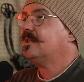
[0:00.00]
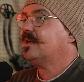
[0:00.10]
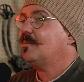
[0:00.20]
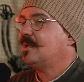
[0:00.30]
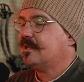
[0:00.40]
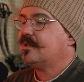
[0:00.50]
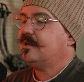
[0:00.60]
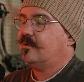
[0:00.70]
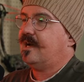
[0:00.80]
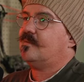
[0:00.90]
Th- I mean, that's
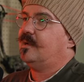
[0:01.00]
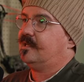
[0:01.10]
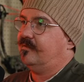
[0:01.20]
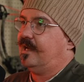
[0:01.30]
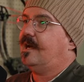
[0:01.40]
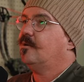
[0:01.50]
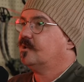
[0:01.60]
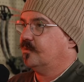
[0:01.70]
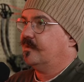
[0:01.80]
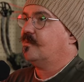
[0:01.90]
another aspect of that
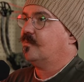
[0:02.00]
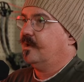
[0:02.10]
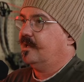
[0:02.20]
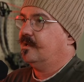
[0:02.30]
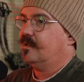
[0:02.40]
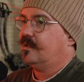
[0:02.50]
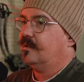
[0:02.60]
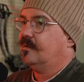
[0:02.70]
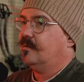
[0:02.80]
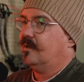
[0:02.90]
altruism, right? Is that,
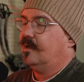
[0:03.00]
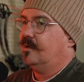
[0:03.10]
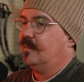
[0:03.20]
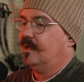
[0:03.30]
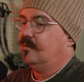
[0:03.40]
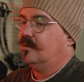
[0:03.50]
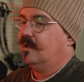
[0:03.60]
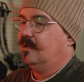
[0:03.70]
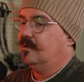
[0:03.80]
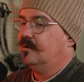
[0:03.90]
um, and
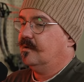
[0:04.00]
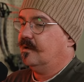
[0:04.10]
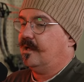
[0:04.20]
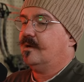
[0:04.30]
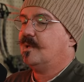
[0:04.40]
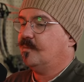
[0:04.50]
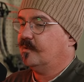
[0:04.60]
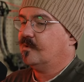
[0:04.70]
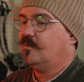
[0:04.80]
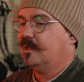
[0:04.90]
and a lot of people
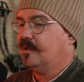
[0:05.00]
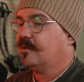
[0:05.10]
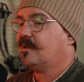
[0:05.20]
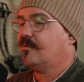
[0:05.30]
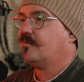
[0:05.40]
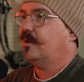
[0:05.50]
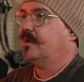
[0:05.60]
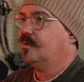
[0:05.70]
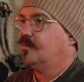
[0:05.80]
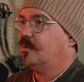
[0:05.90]
told me this. I was
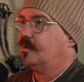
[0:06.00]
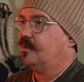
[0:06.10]
writing the book.